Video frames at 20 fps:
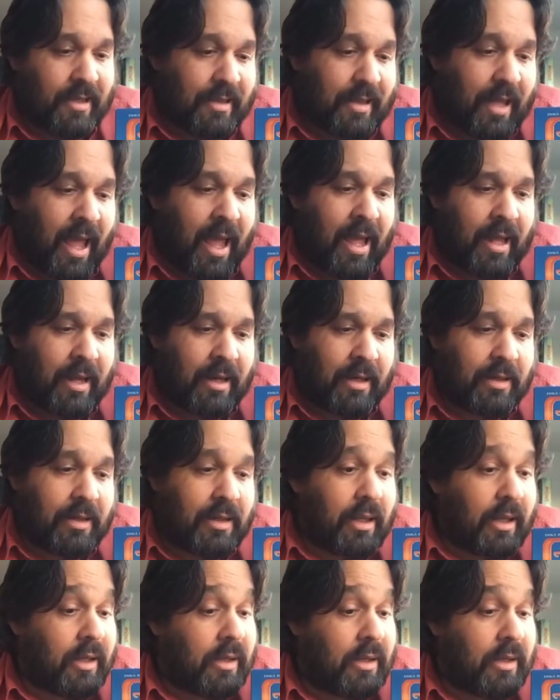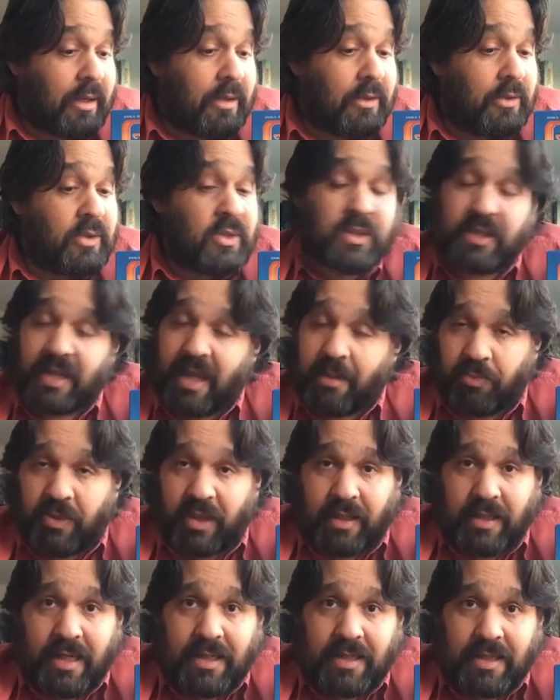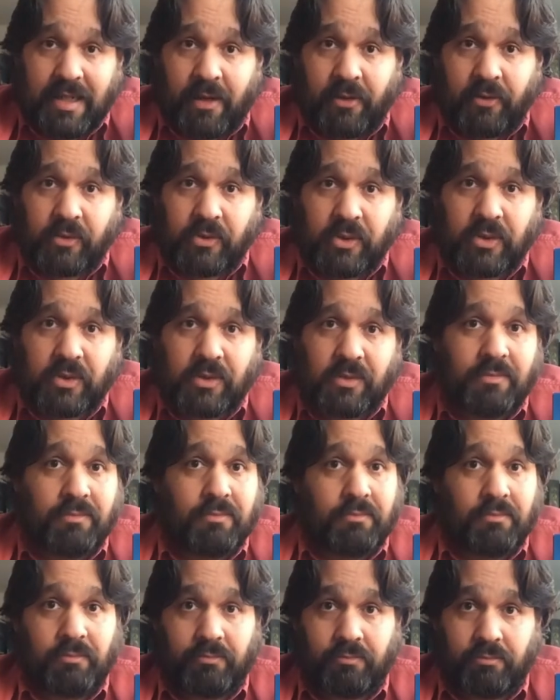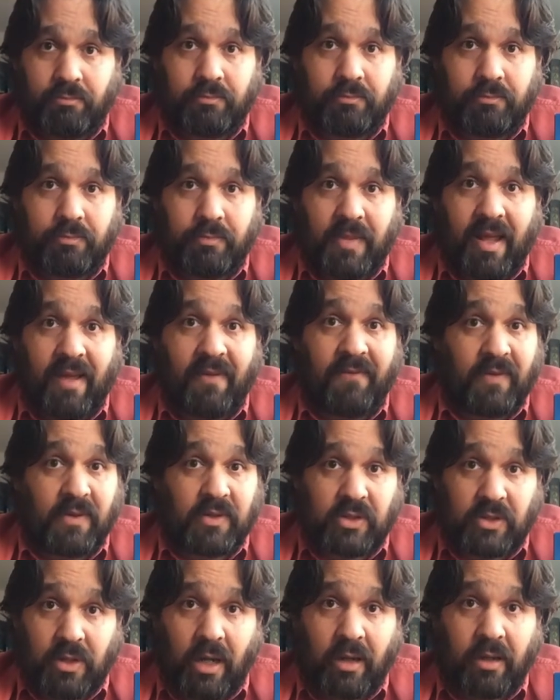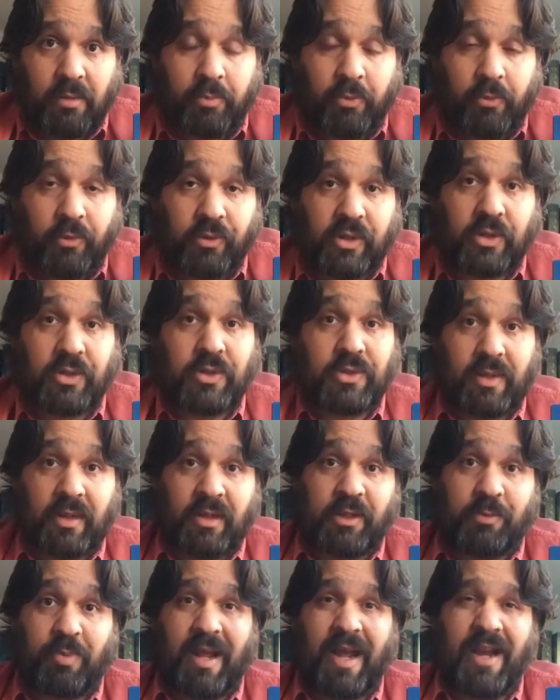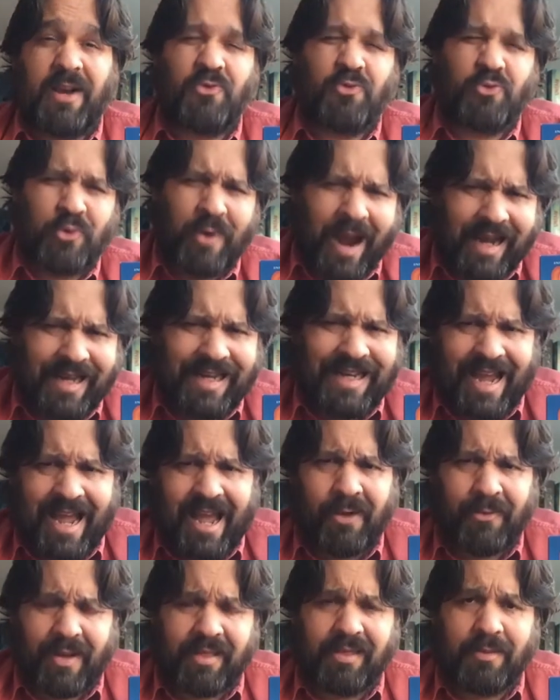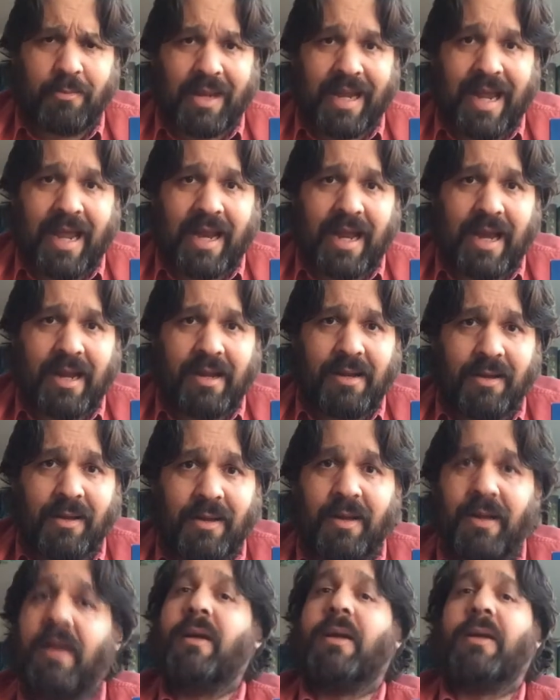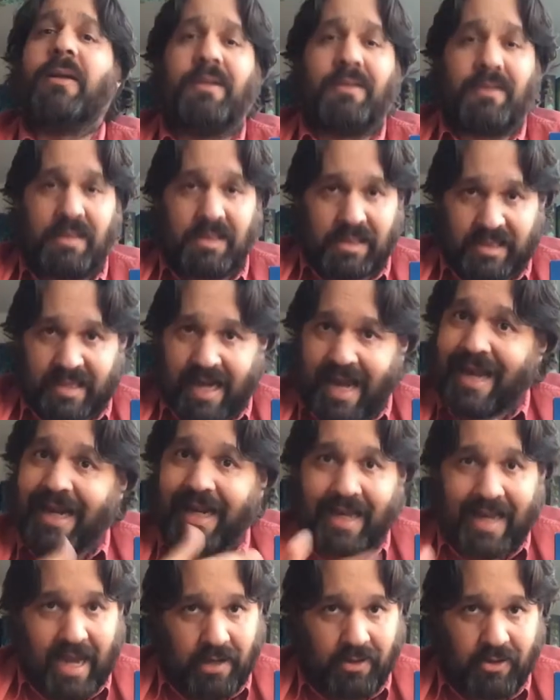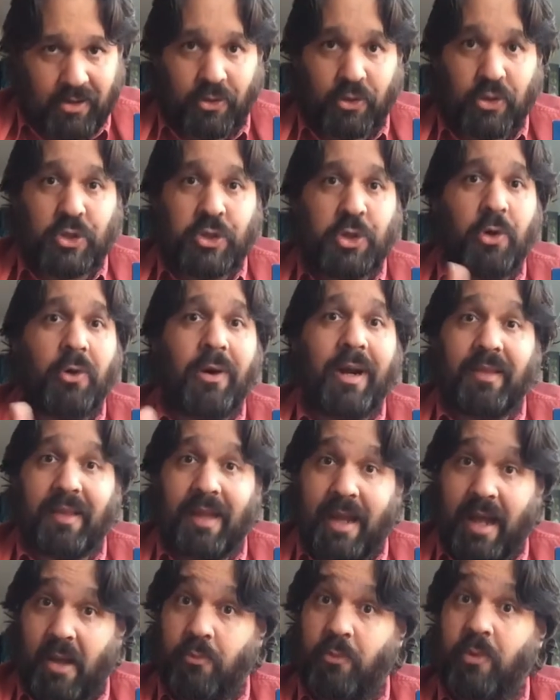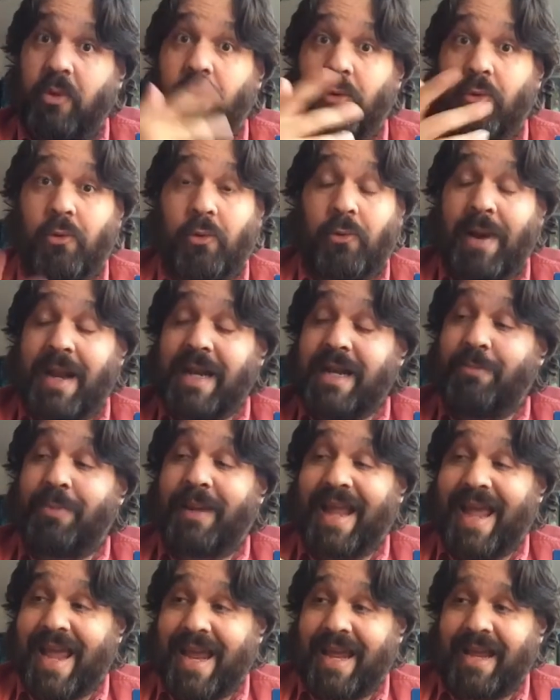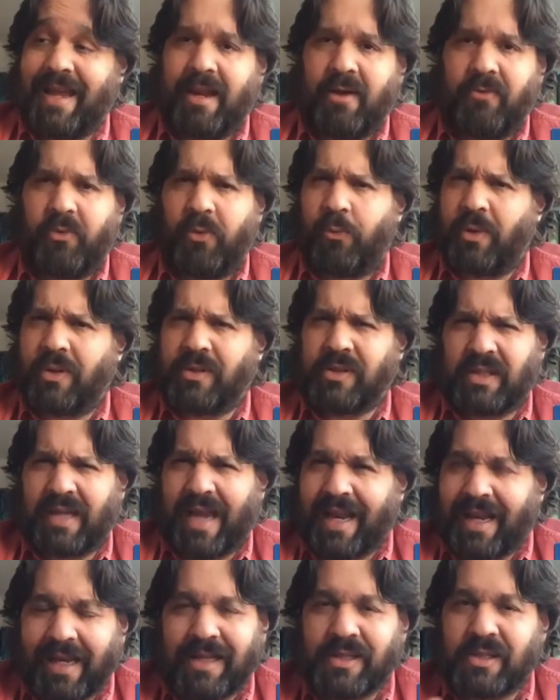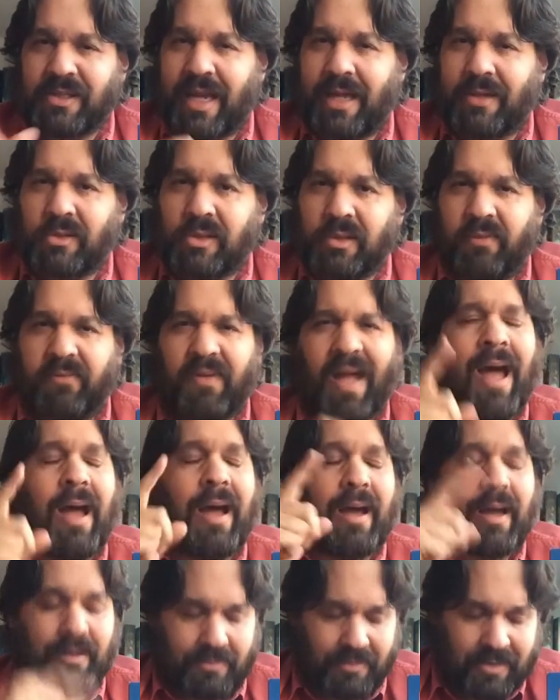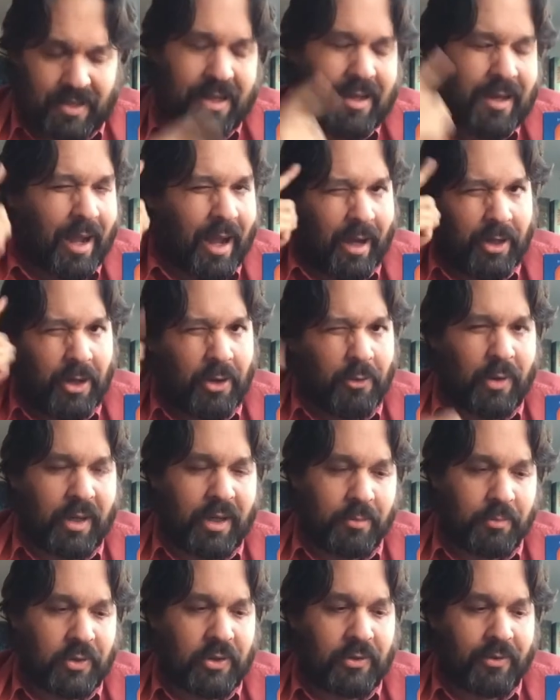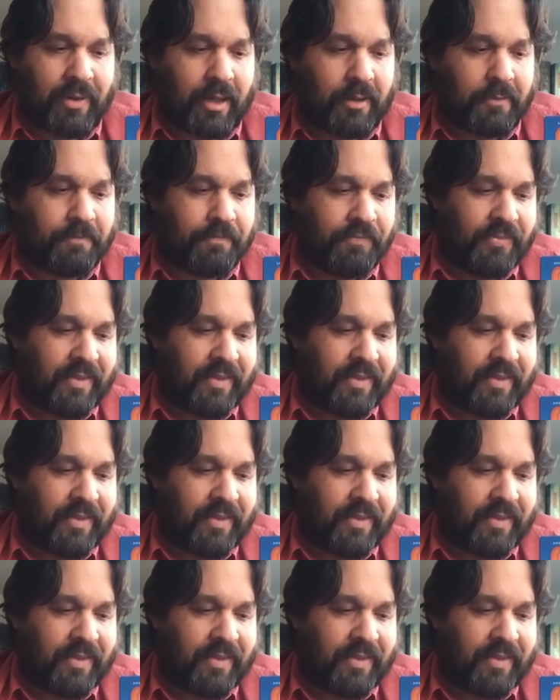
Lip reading: And skip the details. If it's not important to explain right now at the beginning, say it later, during the game, when they're already playing and everyone's getting a sense of, I know what I'm doing.